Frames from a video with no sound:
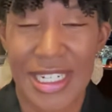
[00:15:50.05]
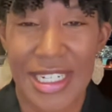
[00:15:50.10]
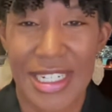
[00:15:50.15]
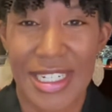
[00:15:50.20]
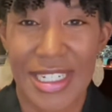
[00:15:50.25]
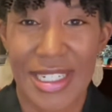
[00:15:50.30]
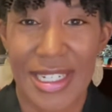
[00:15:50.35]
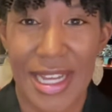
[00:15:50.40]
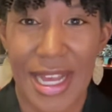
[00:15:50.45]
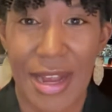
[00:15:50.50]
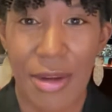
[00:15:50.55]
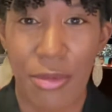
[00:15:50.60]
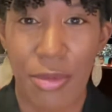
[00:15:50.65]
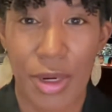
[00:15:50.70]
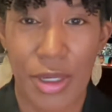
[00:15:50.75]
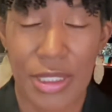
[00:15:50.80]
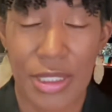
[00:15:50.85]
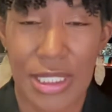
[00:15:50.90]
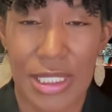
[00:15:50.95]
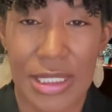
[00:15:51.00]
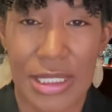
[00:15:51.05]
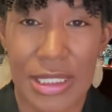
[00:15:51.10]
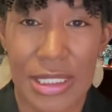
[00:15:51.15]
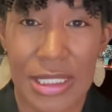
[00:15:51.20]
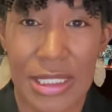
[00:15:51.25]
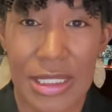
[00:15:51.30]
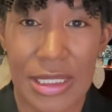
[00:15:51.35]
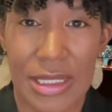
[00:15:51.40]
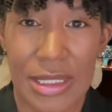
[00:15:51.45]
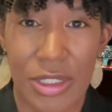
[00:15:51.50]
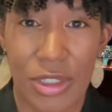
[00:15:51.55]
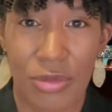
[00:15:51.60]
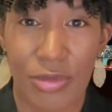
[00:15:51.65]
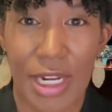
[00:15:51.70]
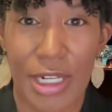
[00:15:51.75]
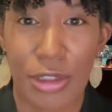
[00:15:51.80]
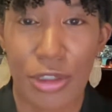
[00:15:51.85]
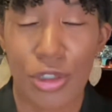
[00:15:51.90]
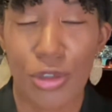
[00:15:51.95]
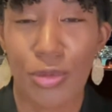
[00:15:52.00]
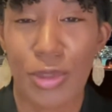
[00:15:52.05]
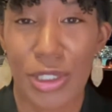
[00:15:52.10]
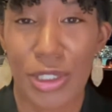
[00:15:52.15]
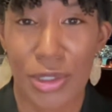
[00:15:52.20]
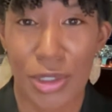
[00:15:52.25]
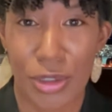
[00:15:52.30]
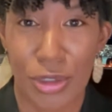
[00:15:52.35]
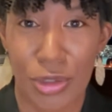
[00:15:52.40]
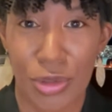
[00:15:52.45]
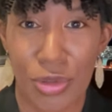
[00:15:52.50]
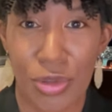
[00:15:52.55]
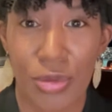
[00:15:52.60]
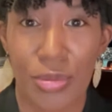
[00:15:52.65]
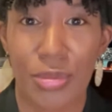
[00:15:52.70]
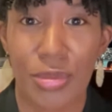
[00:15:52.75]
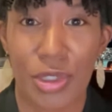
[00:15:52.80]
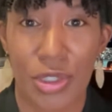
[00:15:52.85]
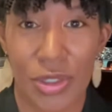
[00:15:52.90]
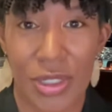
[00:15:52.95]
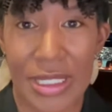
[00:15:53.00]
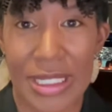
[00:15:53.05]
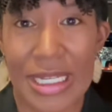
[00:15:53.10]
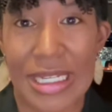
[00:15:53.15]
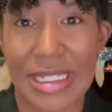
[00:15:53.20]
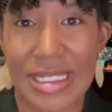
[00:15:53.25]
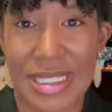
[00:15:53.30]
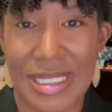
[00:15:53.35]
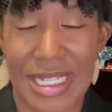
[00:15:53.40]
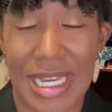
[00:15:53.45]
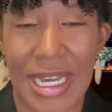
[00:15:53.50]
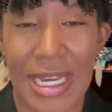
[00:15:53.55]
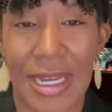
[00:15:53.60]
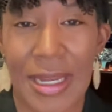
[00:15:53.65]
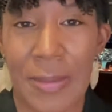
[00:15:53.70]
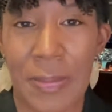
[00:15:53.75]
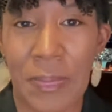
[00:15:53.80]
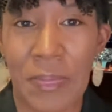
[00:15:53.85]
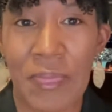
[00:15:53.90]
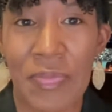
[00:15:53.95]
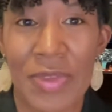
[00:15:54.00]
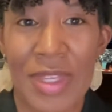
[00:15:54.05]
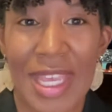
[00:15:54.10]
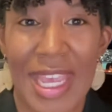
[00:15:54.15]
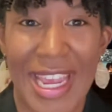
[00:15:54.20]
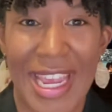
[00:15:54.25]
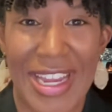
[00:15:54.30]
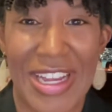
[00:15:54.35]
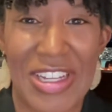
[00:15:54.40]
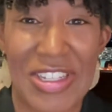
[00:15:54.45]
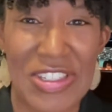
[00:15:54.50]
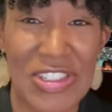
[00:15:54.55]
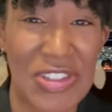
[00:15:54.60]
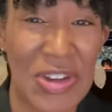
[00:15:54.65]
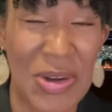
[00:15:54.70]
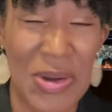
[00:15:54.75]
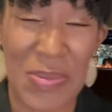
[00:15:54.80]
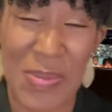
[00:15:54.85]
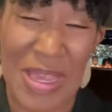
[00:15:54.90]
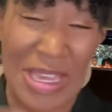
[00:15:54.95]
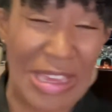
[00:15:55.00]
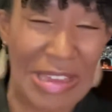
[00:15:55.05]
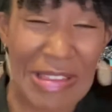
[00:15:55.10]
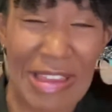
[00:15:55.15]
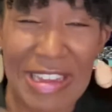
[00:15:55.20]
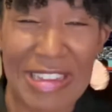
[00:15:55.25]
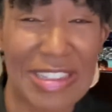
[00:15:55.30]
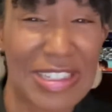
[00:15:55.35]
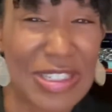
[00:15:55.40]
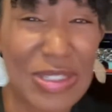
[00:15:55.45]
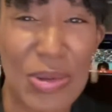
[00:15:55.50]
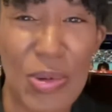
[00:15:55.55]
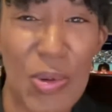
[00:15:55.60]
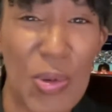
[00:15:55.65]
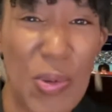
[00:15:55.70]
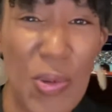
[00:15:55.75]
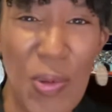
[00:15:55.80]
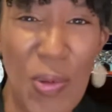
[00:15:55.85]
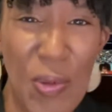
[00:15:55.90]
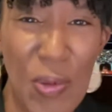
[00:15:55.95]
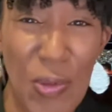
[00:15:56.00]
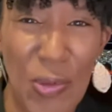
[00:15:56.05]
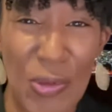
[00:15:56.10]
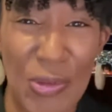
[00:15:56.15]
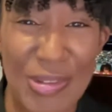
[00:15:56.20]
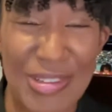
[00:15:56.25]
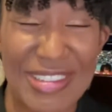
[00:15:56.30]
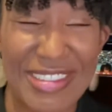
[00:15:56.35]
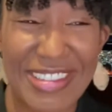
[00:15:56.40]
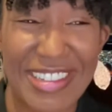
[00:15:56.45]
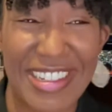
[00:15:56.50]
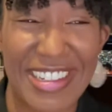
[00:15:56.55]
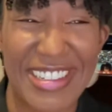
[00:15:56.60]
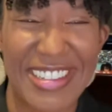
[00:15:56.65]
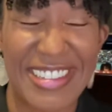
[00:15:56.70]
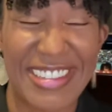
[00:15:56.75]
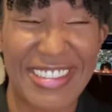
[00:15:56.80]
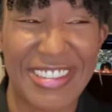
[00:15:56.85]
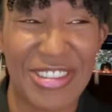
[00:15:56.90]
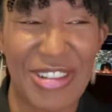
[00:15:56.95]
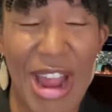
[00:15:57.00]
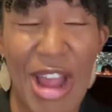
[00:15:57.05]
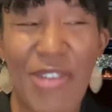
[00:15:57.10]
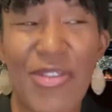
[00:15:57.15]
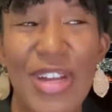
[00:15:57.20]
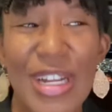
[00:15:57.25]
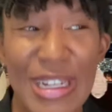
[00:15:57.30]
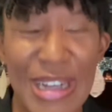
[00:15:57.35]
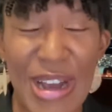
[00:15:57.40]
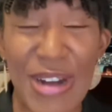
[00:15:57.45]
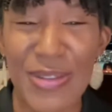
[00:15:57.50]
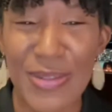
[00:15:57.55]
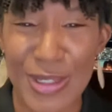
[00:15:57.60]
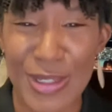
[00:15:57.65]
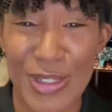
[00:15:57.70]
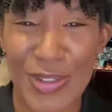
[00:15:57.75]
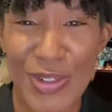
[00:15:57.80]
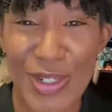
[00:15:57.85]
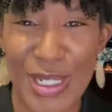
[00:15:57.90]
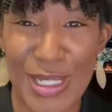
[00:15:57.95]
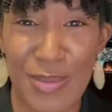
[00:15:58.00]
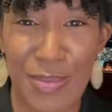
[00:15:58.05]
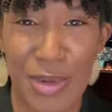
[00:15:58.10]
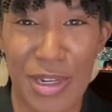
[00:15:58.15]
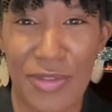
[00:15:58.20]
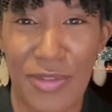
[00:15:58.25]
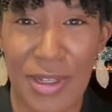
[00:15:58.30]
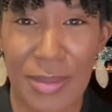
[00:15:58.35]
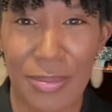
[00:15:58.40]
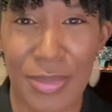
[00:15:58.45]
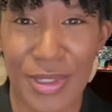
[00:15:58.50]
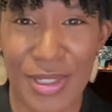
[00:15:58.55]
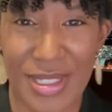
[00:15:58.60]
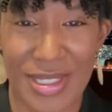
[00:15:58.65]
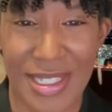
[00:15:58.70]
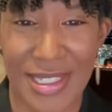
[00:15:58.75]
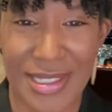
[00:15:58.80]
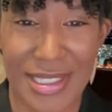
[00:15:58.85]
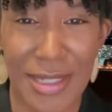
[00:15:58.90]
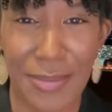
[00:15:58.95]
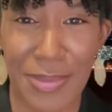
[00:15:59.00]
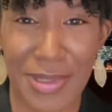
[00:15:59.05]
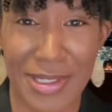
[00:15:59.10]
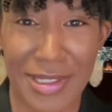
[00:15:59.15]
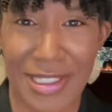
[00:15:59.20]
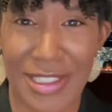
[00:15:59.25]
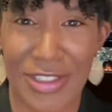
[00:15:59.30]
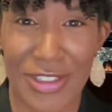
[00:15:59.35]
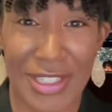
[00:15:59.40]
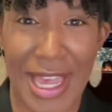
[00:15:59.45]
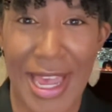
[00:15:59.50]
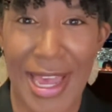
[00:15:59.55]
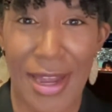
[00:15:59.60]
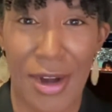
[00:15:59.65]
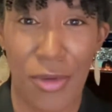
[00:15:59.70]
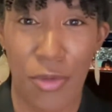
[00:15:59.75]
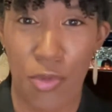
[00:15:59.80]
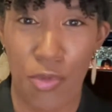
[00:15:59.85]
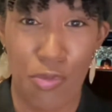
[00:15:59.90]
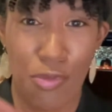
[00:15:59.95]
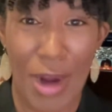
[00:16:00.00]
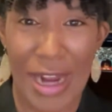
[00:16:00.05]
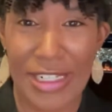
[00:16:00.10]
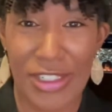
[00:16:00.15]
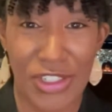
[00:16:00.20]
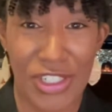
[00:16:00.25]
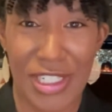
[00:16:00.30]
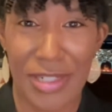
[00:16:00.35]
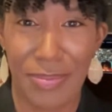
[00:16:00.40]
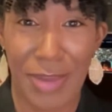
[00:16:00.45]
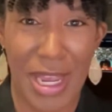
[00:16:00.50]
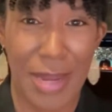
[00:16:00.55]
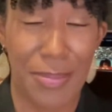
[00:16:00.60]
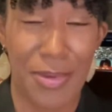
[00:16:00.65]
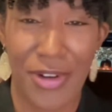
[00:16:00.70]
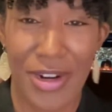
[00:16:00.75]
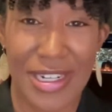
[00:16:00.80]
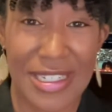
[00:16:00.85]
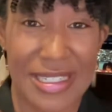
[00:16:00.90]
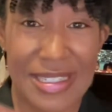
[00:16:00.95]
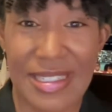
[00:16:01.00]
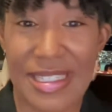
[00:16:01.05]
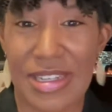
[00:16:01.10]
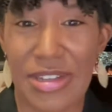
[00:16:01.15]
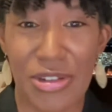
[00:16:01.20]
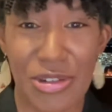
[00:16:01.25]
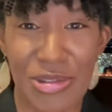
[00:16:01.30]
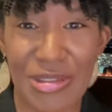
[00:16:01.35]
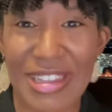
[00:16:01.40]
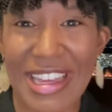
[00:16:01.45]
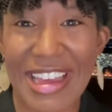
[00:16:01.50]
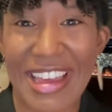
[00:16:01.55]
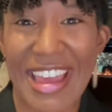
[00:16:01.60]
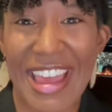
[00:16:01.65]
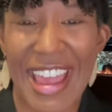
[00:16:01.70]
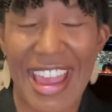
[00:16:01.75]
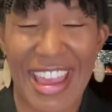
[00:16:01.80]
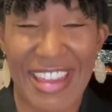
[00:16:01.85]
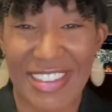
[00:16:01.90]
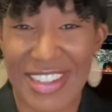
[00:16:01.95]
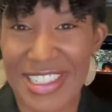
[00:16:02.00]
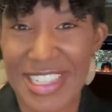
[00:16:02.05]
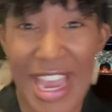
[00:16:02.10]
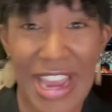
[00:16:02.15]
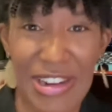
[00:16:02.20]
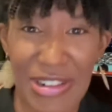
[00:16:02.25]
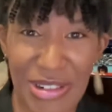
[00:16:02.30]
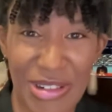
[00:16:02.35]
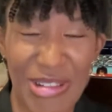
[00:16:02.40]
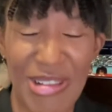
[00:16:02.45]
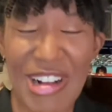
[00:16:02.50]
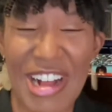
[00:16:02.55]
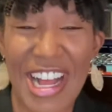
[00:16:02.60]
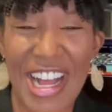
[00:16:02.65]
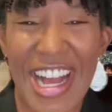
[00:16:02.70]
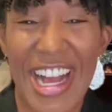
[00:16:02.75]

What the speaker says: I worked in the director's research group during his time and started making like these cool graphic covers for his briefing books that typically just had a white sheet of paper and a seal and the title.